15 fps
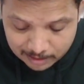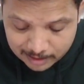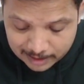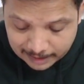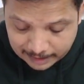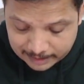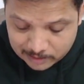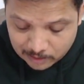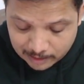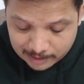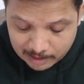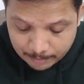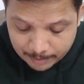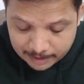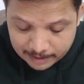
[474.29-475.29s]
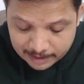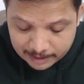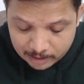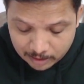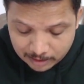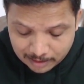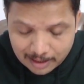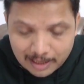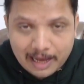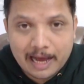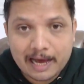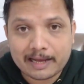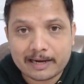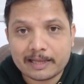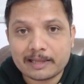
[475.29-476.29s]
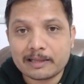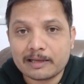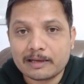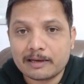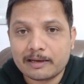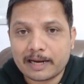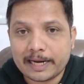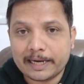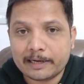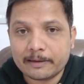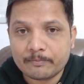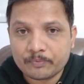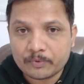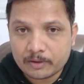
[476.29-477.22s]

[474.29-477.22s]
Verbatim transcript: It is not dependent on RL, right?